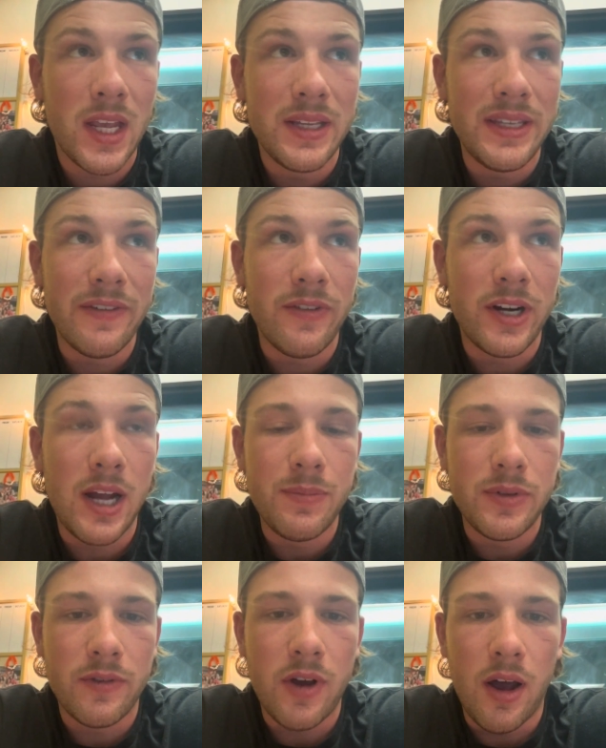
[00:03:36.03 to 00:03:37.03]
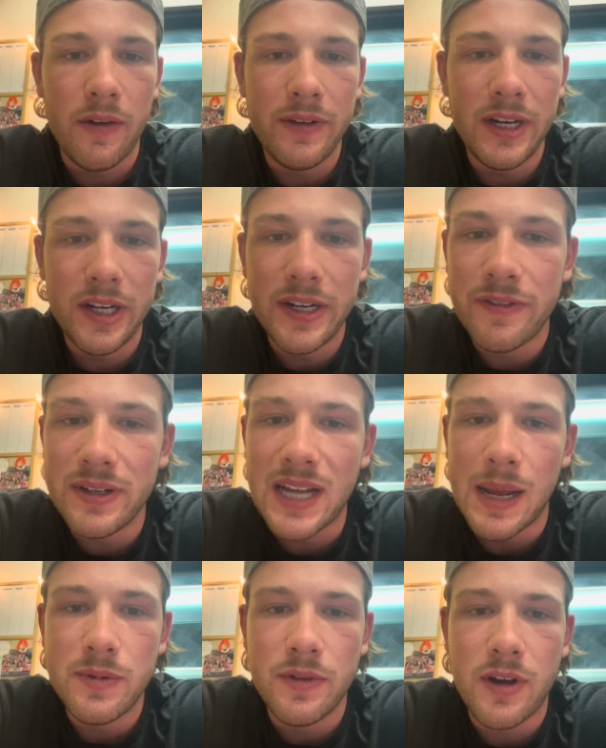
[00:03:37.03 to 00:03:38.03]
different cups of coffee or different
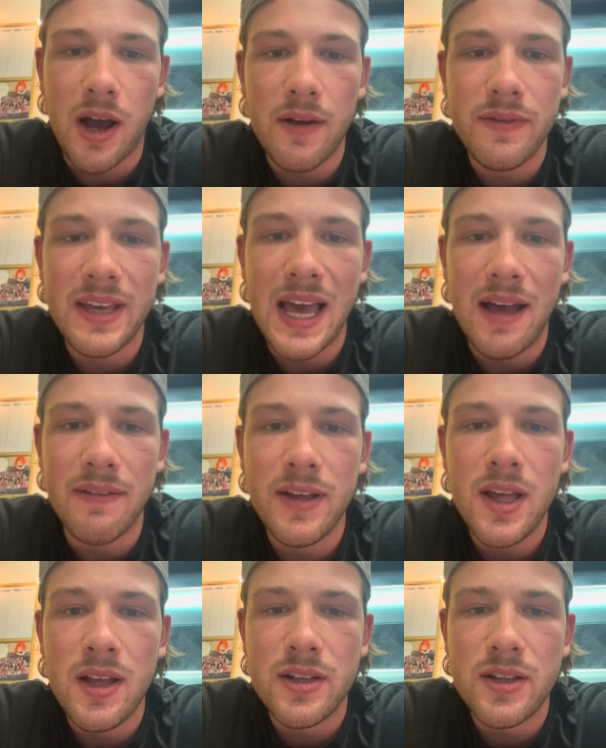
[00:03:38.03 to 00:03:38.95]
types of coffee have